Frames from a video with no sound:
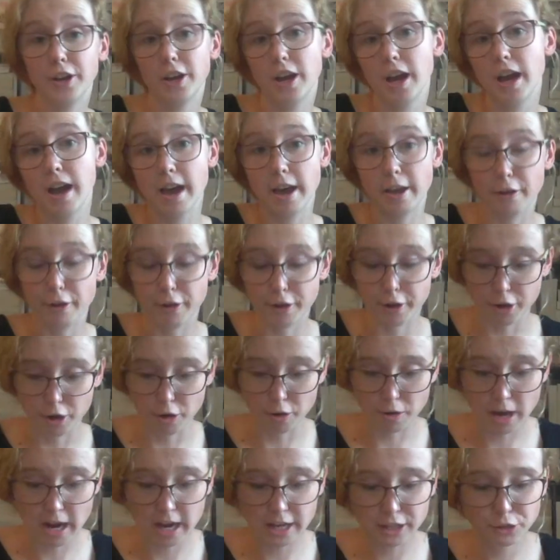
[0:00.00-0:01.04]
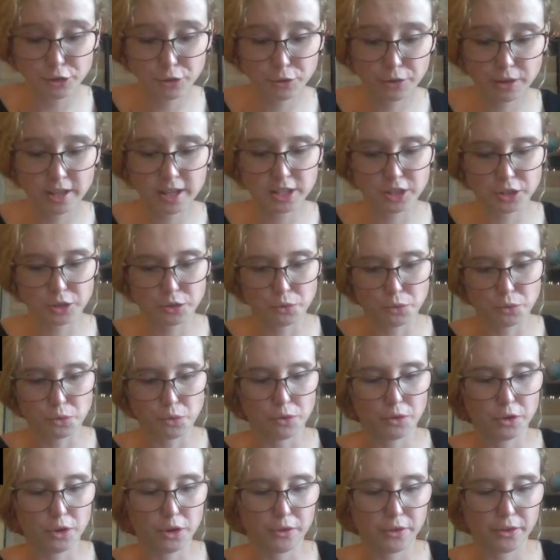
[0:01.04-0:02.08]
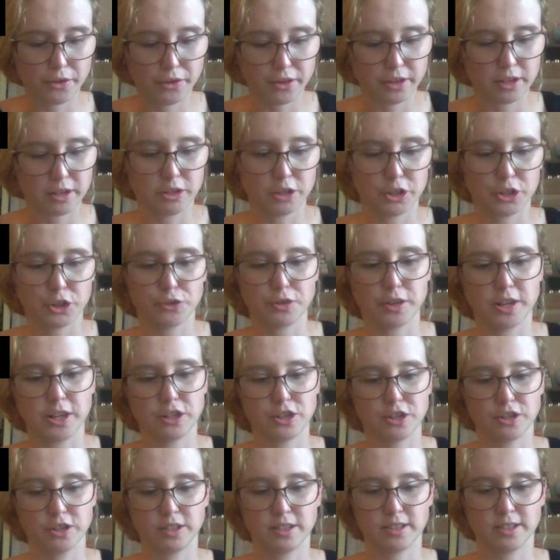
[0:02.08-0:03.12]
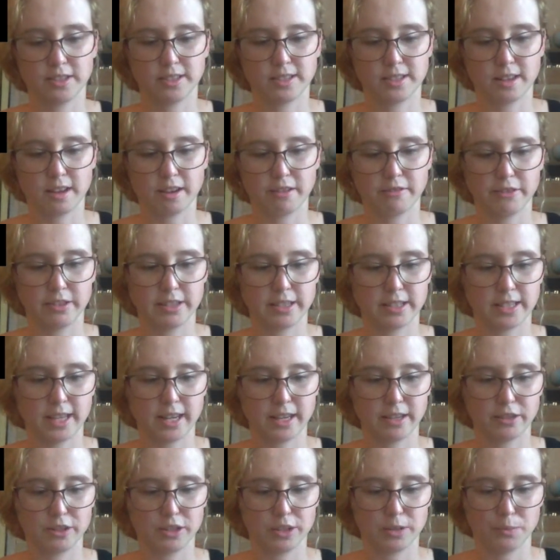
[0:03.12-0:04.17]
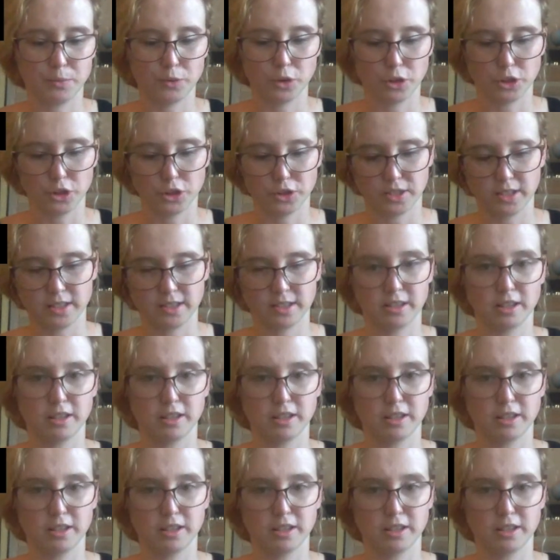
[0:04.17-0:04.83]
I don't know. I do think it's cool, though, that the illustrations and stuff inside this book, just as an